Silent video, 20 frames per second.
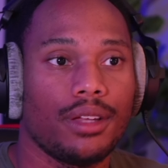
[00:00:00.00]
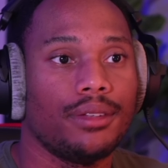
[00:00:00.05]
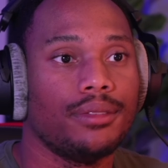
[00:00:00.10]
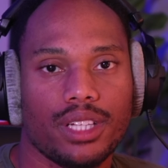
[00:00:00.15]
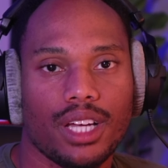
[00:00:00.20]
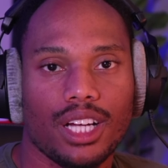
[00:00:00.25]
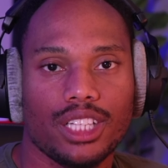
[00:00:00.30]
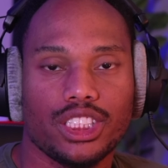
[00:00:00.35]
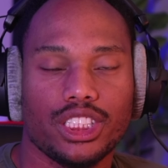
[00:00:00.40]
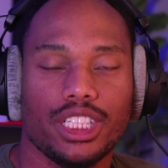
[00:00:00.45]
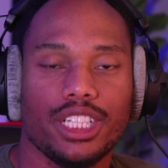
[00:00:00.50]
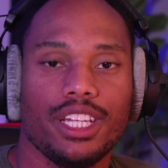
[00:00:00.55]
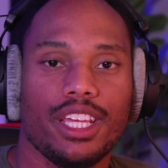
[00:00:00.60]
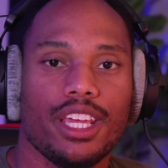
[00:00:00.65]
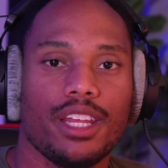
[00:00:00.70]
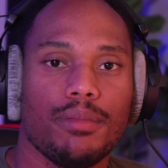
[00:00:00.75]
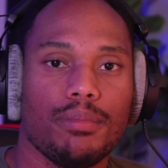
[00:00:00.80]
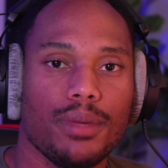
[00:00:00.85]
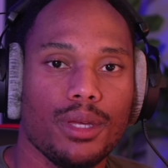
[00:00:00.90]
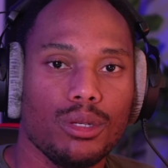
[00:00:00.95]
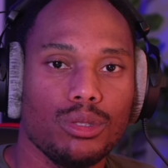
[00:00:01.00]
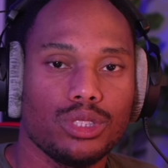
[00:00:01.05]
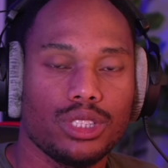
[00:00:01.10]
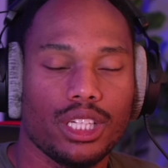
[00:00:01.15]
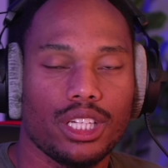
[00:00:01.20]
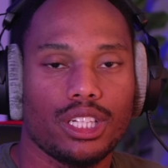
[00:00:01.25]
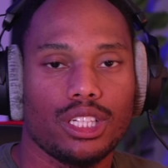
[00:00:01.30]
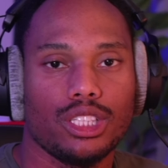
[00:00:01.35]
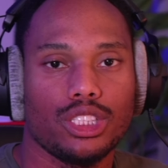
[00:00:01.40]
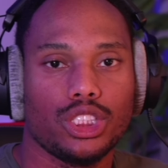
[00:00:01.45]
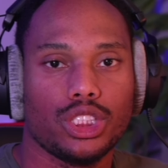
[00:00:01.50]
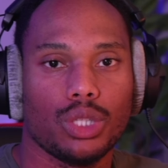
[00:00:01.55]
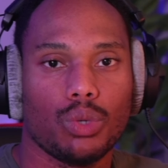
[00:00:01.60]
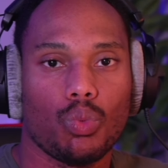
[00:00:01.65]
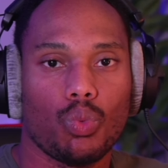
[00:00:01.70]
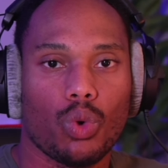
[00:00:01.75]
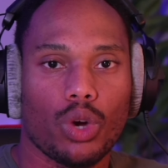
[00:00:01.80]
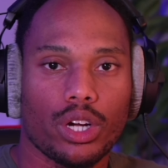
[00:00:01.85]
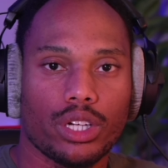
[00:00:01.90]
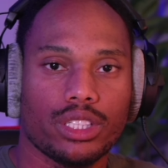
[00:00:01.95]
Production and music
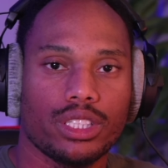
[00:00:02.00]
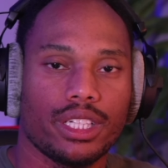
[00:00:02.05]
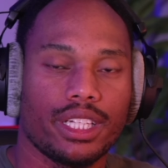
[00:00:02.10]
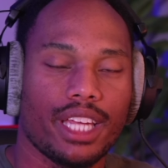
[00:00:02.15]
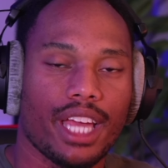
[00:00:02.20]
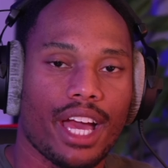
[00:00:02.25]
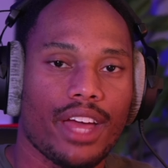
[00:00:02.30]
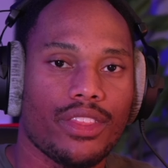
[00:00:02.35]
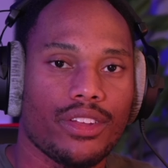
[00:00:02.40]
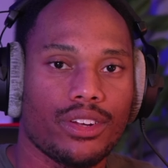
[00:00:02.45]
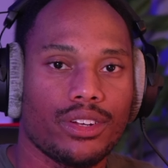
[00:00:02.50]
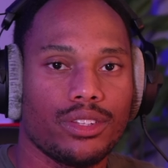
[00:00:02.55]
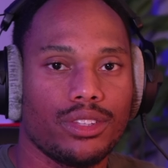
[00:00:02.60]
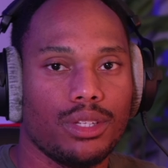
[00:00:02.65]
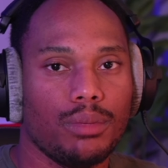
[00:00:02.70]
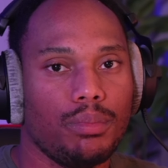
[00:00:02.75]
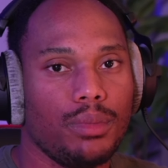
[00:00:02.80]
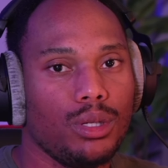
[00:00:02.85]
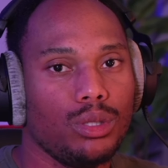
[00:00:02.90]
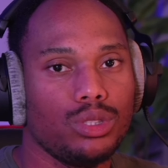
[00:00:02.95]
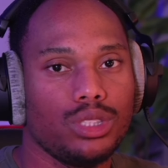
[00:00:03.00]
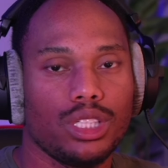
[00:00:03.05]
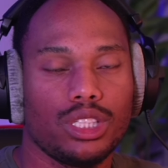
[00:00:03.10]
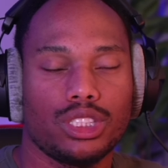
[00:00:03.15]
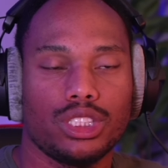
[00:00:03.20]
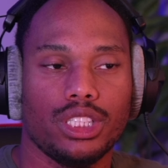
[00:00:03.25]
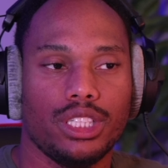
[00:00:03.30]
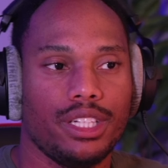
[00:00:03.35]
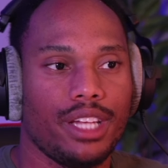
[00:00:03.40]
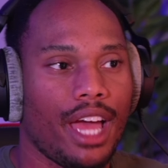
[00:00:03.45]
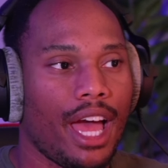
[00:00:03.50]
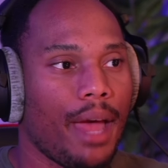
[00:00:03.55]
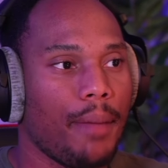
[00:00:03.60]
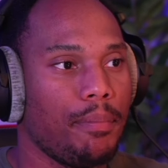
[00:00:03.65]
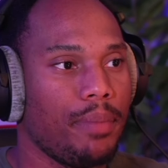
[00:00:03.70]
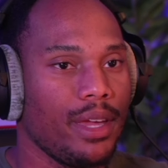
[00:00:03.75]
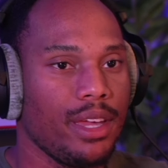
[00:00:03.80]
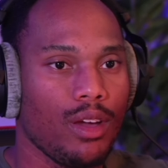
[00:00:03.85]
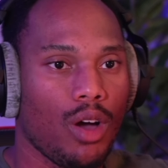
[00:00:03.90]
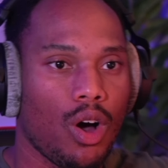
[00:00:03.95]
should work together. The music should
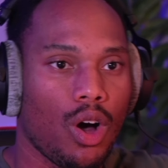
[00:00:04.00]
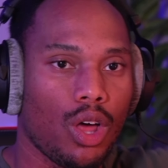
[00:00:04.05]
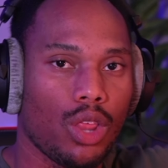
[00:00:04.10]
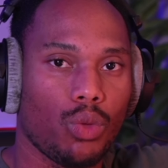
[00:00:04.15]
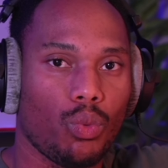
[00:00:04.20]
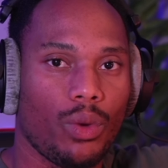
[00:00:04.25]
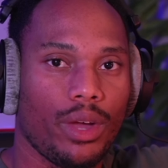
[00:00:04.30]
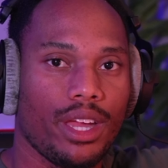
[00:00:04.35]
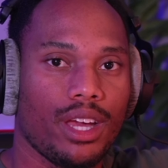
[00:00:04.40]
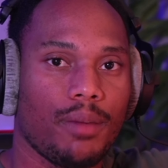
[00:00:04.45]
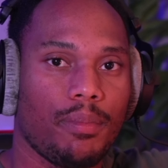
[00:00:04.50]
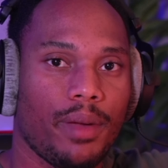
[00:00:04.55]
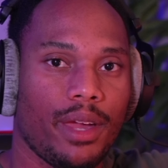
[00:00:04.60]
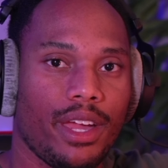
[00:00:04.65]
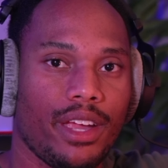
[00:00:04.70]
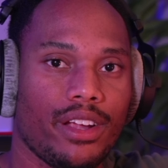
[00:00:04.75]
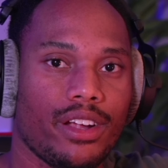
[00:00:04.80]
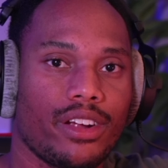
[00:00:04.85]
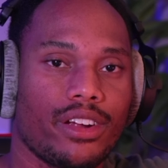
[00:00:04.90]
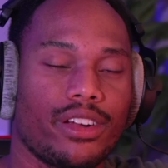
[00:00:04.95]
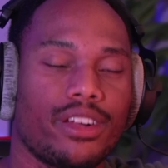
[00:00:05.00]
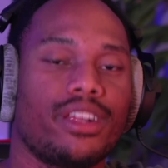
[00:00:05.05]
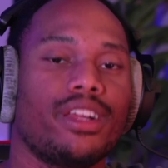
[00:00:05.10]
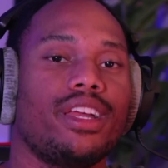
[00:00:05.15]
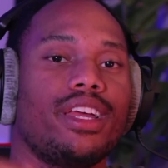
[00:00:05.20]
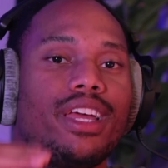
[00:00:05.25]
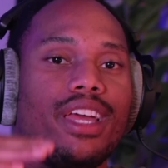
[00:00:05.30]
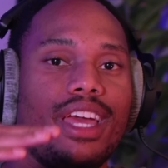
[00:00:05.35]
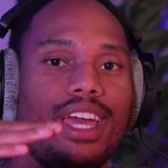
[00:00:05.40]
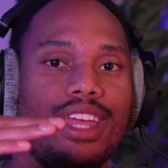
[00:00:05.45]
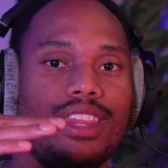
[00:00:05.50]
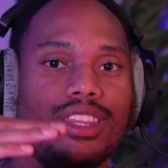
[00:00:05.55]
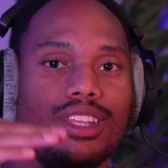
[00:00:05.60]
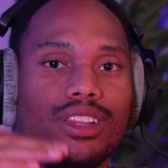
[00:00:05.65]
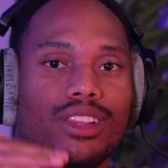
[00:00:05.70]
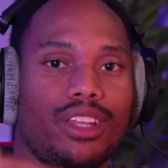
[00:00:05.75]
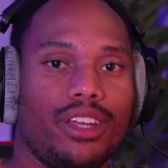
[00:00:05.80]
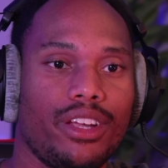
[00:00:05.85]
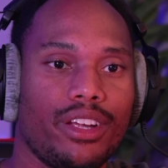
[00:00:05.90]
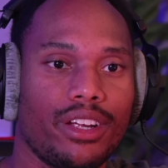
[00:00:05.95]
not be all the way up here and
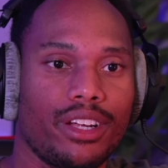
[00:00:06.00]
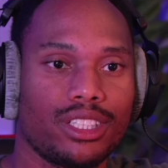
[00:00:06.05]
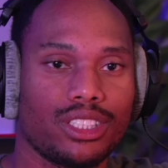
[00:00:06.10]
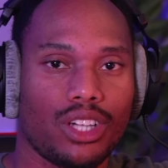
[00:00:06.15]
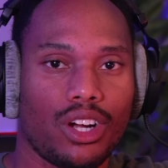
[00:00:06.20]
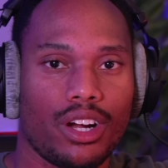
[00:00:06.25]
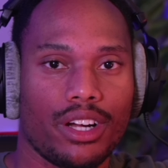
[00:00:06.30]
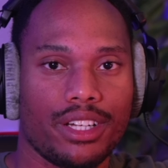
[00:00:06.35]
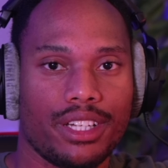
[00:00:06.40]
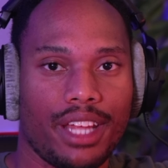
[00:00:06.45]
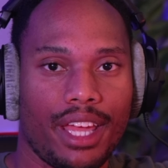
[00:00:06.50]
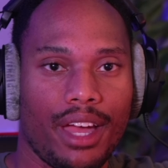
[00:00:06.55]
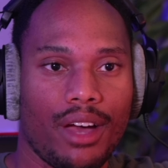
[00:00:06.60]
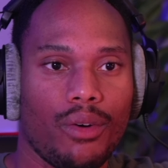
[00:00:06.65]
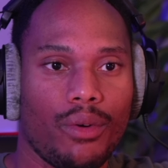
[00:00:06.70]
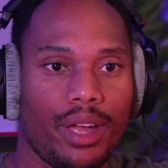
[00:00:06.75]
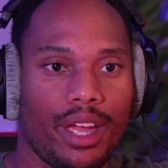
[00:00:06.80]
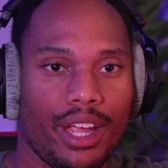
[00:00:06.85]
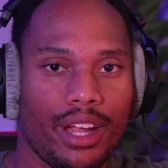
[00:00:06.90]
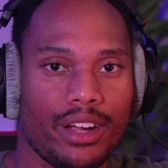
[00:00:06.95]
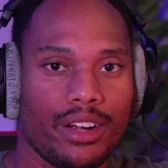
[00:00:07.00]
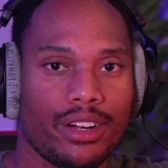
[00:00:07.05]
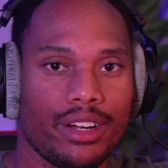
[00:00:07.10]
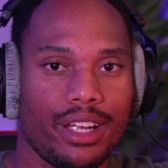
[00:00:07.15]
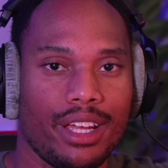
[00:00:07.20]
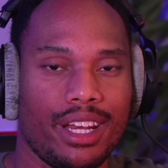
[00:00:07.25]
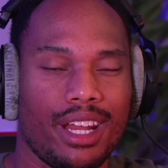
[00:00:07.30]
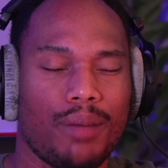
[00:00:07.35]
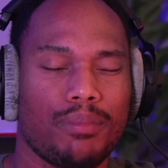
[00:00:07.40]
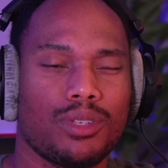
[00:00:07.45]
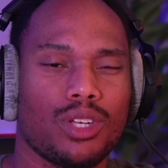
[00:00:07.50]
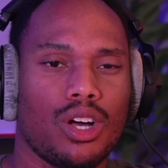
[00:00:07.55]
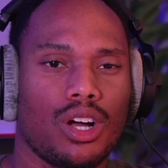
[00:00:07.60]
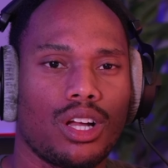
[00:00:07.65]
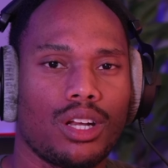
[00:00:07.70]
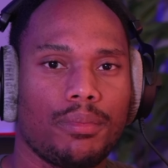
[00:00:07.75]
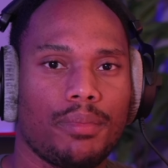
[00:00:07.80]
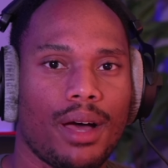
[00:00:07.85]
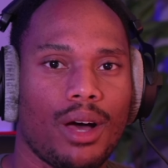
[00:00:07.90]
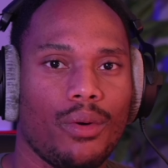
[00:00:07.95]
the lyrics are down here. And I'm
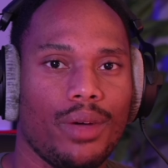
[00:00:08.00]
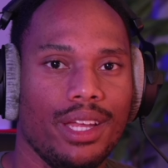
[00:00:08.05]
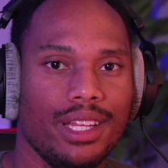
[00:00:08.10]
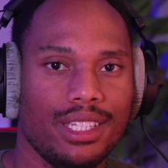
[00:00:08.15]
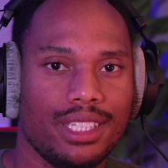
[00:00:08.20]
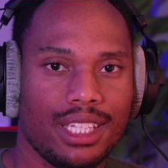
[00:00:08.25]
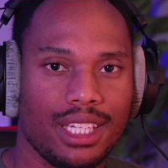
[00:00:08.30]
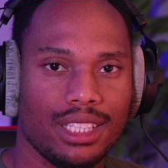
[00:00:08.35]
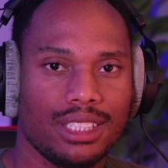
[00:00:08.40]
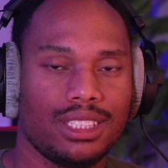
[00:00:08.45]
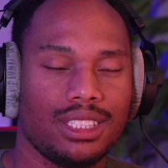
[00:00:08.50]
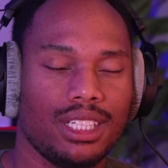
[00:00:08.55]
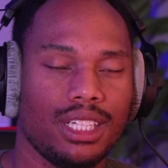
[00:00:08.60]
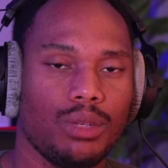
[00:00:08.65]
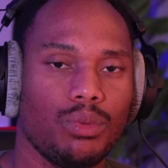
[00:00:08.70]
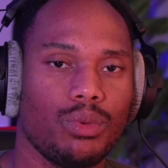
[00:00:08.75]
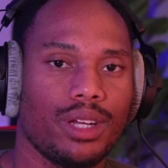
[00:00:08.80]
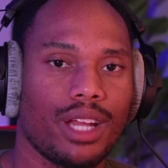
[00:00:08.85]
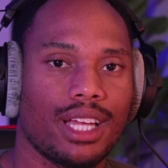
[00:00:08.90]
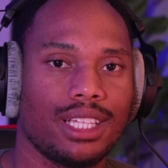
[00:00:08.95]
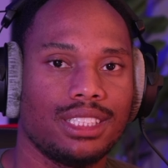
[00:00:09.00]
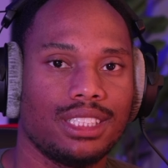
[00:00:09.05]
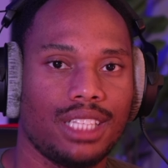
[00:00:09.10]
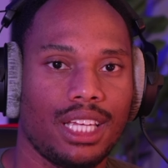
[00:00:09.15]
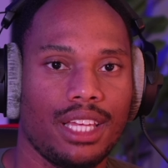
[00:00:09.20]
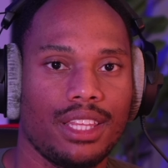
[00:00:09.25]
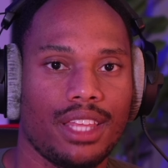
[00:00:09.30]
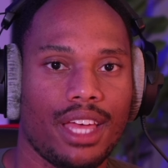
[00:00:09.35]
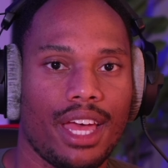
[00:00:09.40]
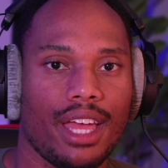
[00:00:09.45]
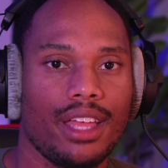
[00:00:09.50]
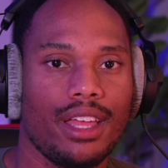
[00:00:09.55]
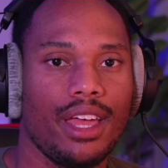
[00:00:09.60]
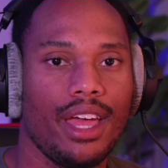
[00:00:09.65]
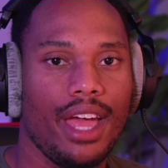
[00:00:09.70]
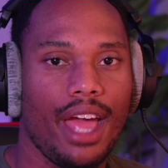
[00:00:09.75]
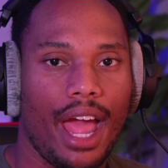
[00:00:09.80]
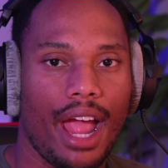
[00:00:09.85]
talking about intensity when I say that.